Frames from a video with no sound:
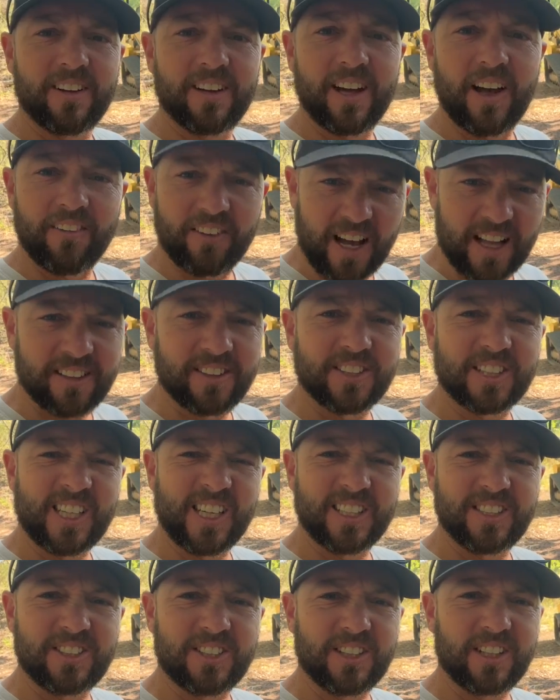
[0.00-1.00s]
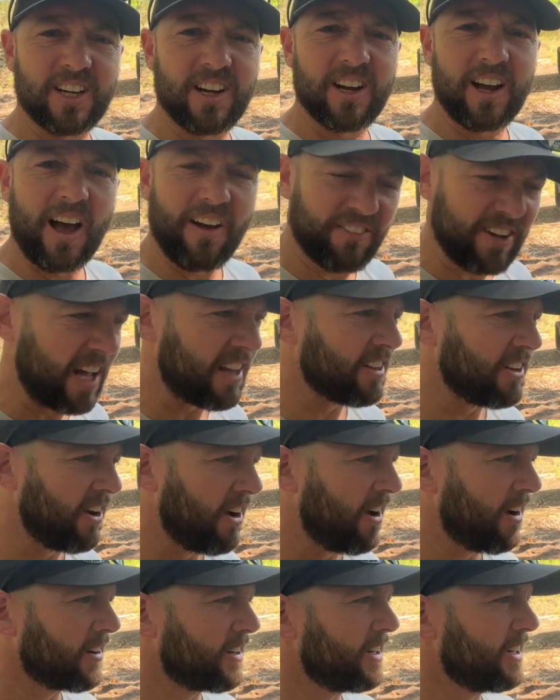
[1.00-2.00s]
I've got the skid steer, I've got the
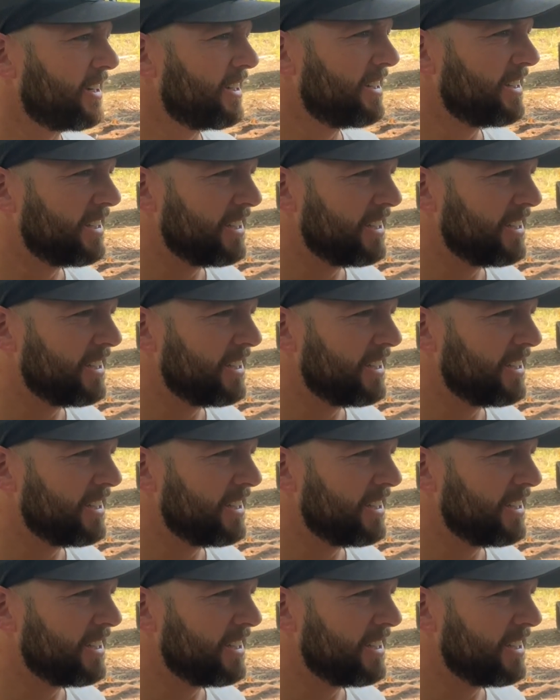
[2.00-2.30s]
auger.